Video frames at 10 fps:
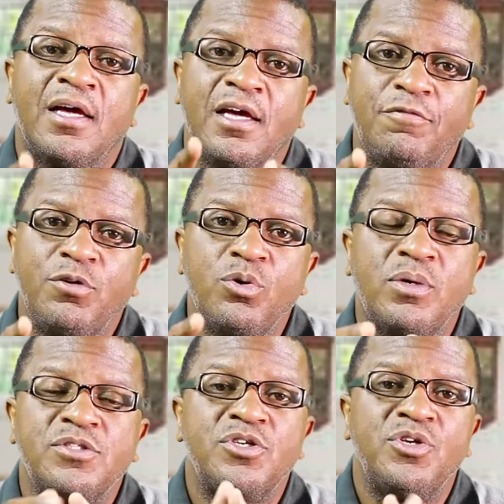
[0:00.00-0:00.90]
if you
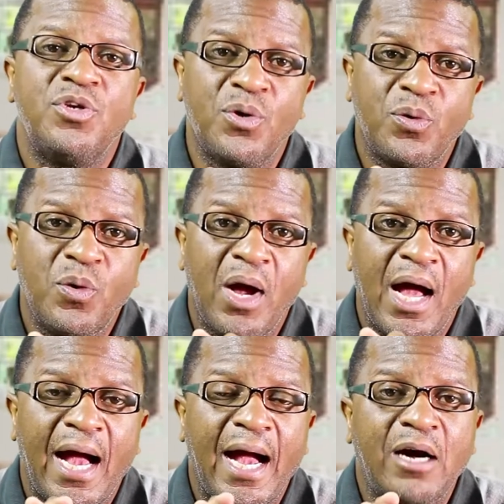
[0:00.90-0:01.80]
want to know
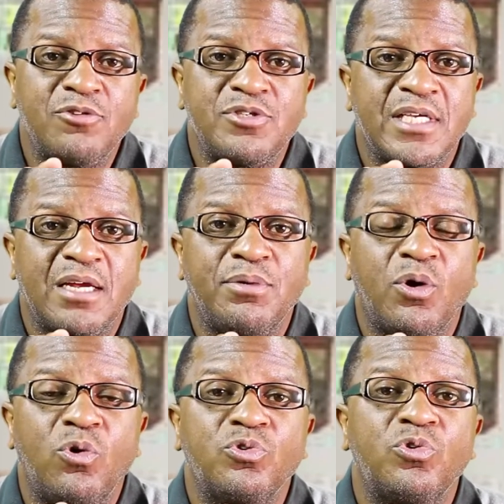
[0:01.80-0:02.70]
how to set up your
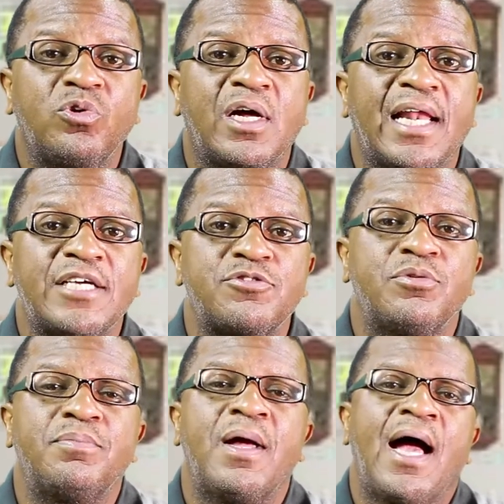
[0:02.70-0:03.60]
own Google
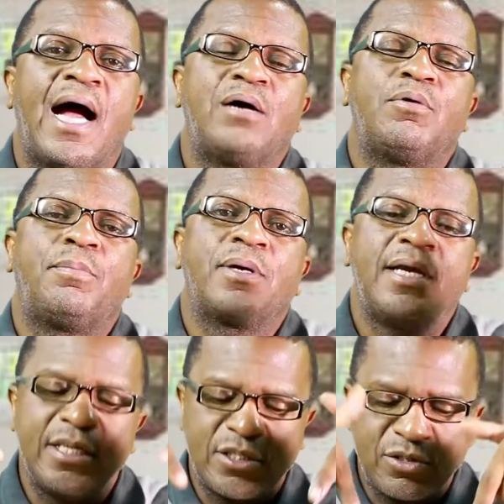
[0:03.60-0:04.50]
Classroom, I will put
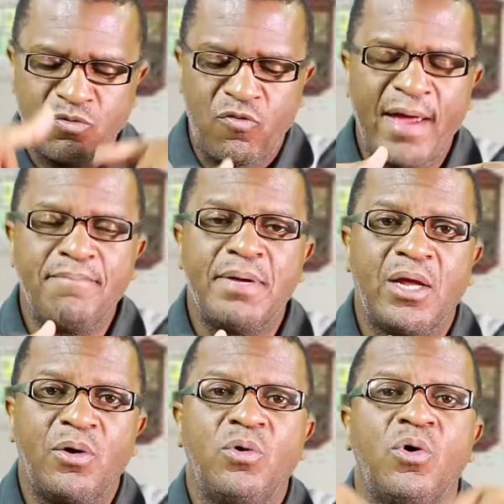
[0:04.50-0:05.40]
links right
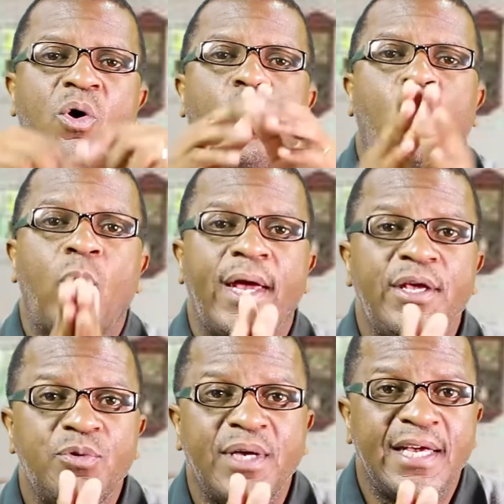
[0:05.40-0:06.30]
below where
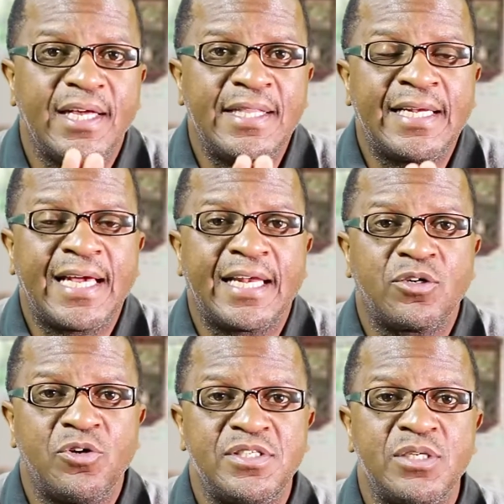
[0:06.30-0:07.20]
you can get that kind of
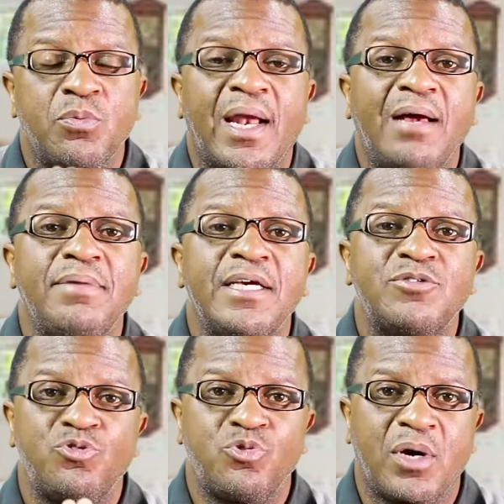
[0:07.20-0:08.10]
content. What I'm here
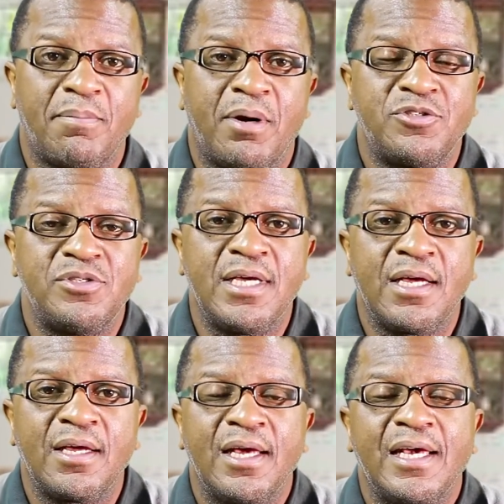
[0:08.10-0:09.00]
to talk about
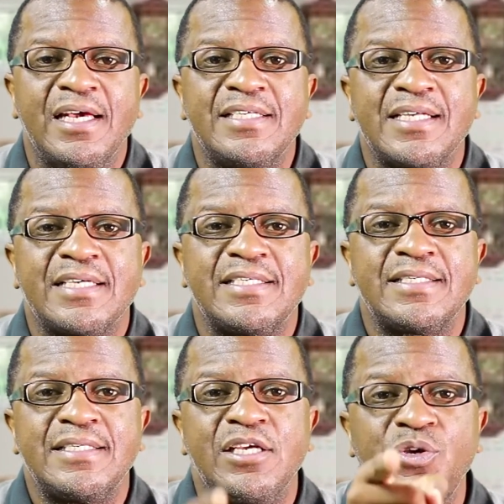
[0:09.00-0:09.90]
today is
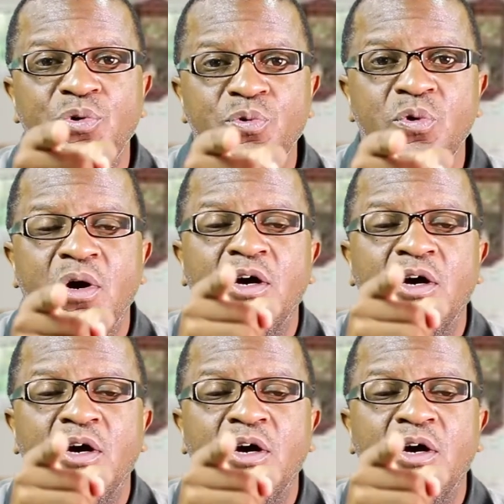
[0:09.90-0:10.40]
assisting you,